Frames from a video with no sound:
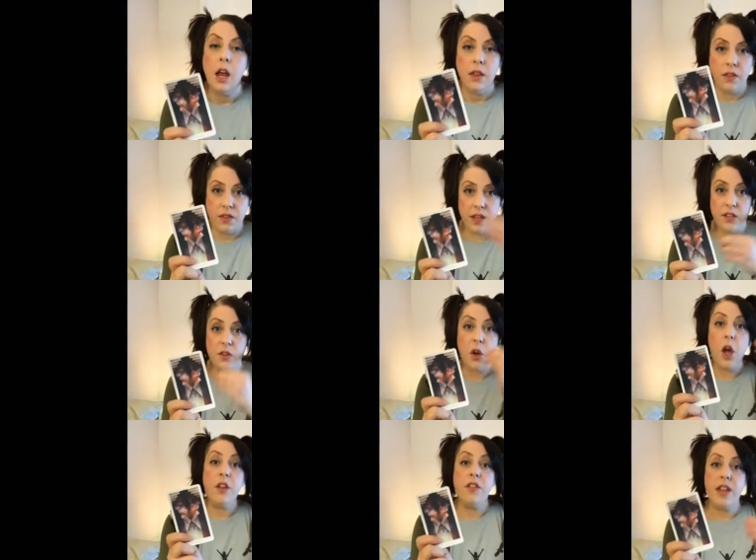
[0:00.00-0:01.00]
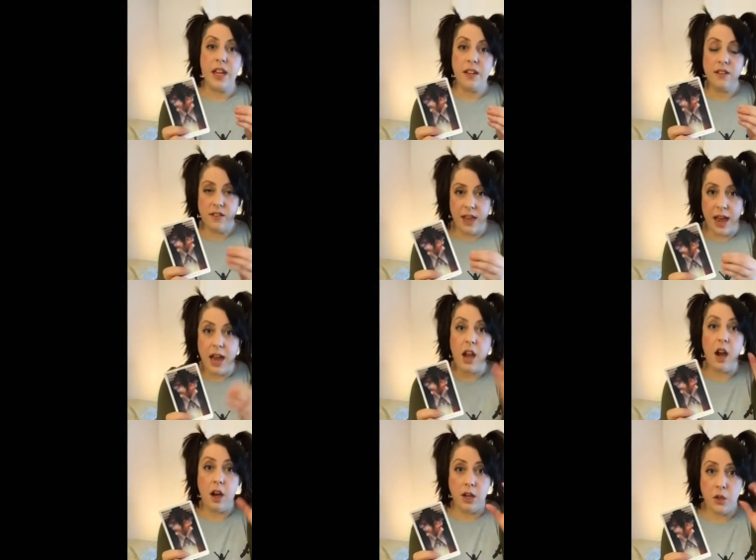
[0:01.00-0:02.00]
These are all things that
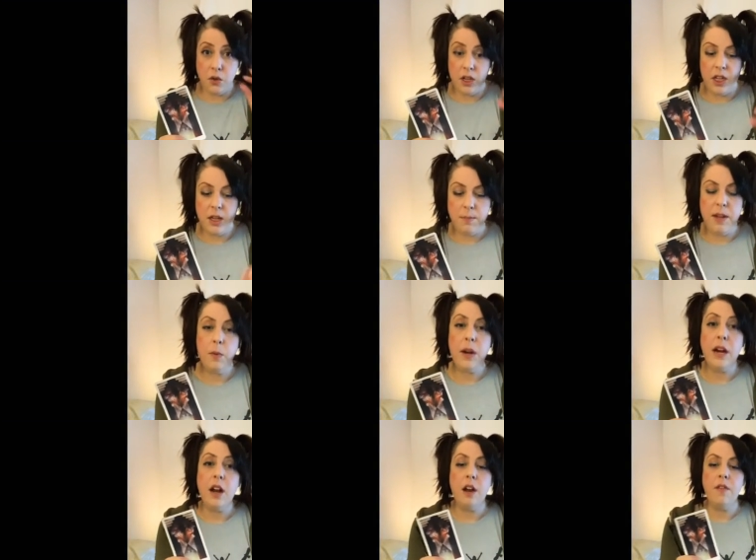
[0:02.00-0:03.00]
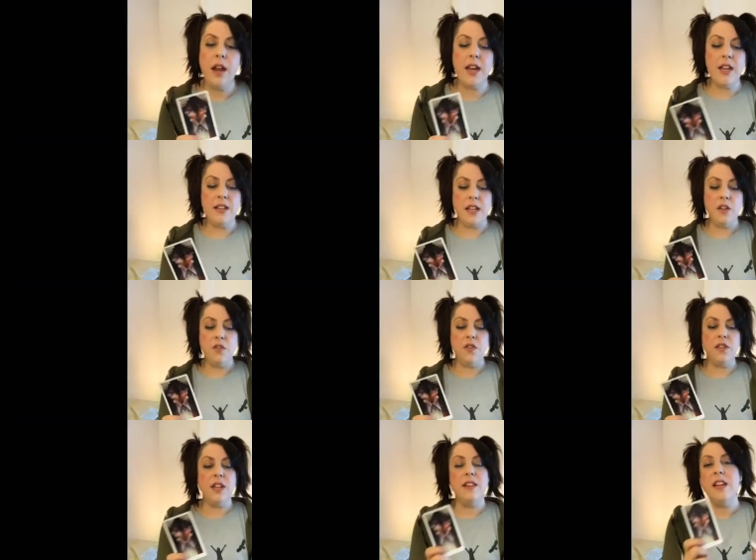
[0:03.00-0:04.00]
you need to be aware of. And it's
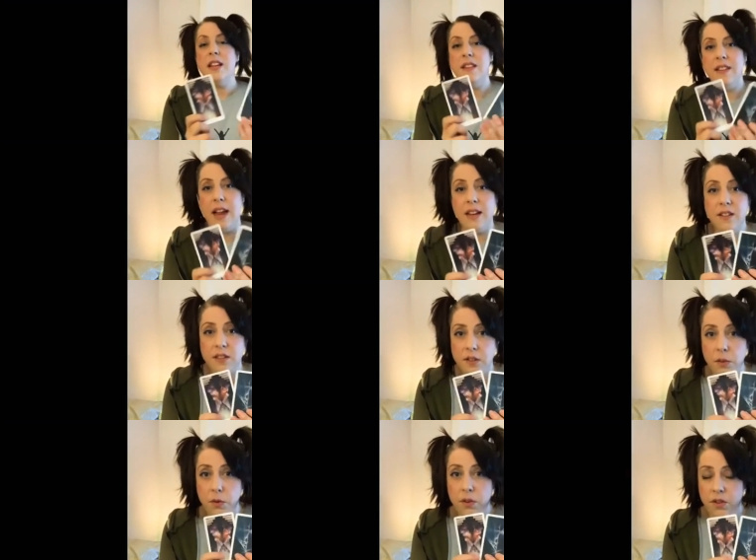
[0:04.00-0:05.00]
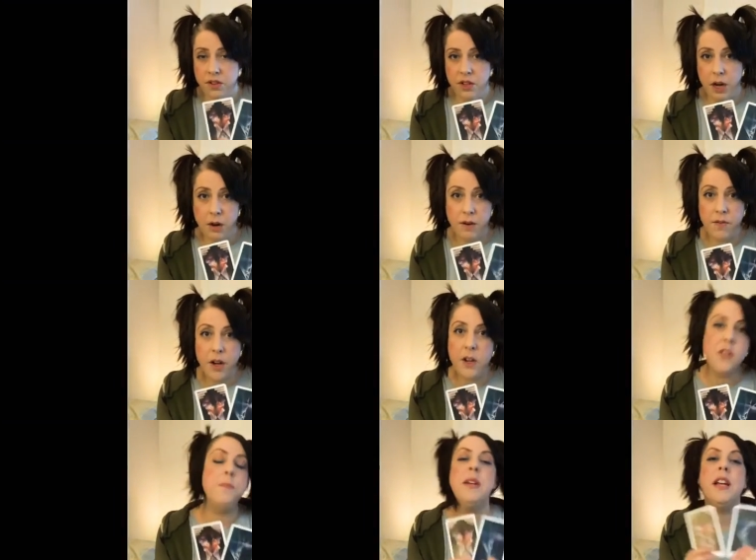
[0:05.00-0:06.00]
interesting that it's next to the star reverse,
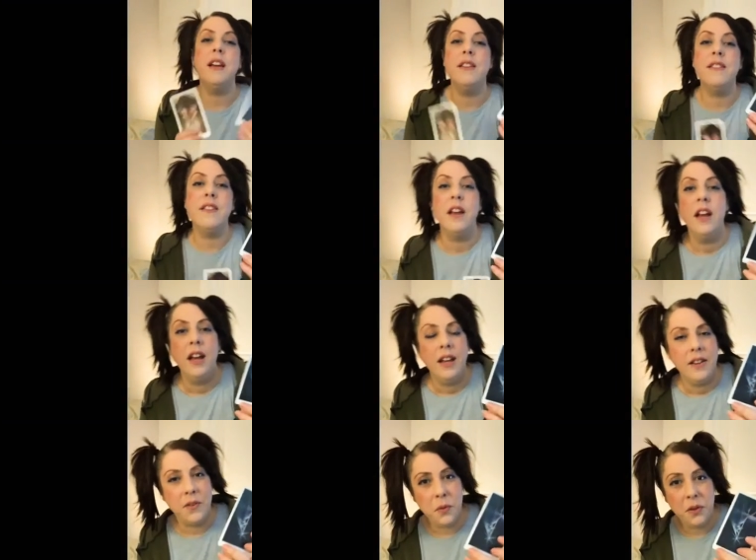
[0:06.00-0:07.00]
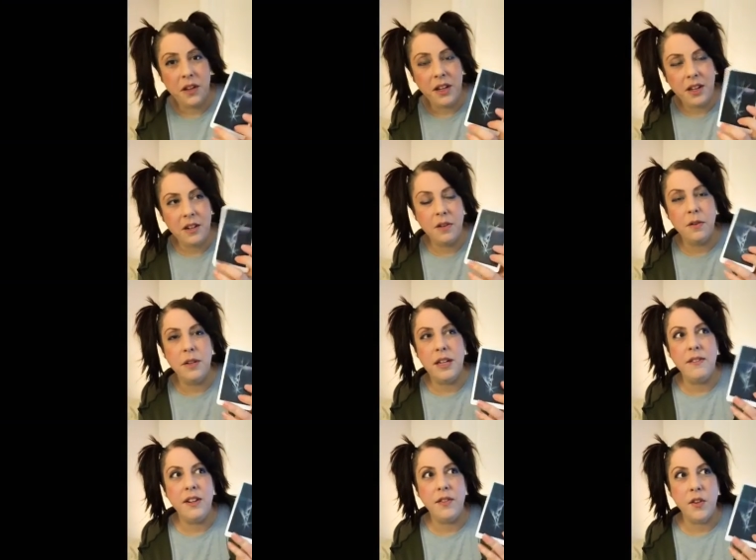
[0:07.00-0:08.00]
because this really,
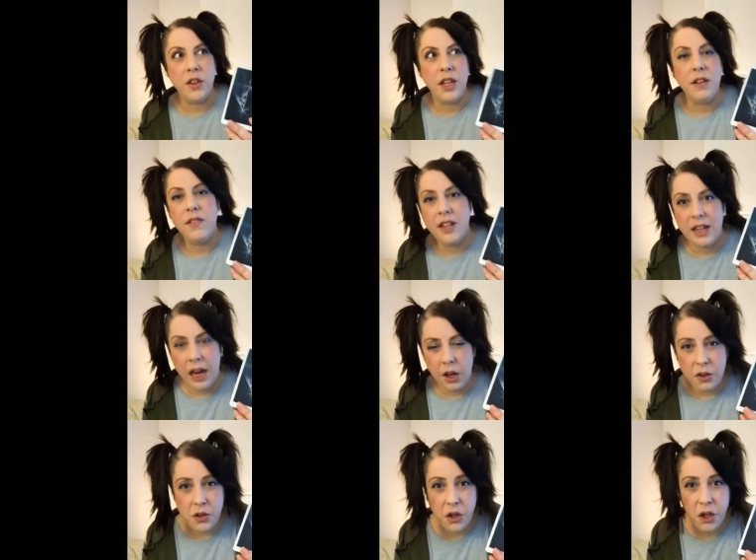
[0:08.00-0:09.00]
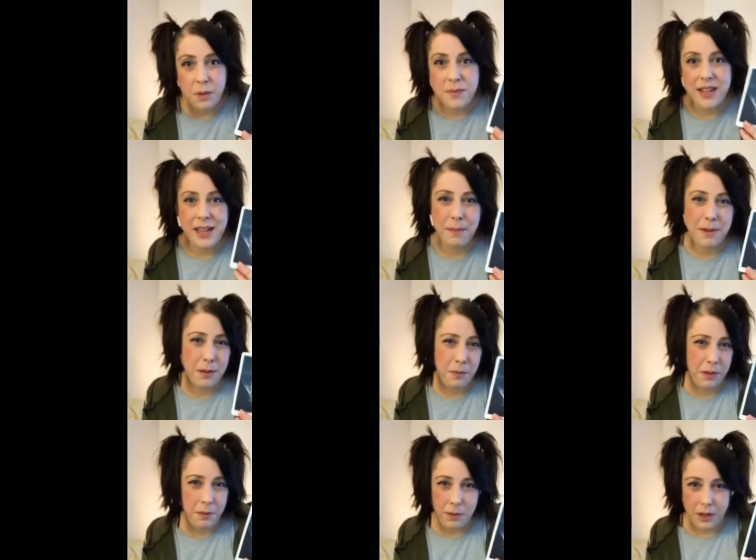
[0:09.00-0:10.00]
even if you think of it in health terms, it can be a really
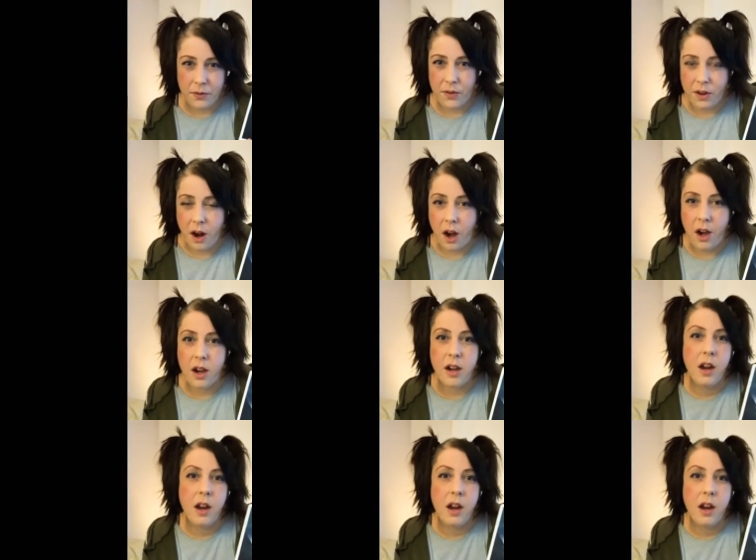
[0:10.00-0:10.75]
restful card.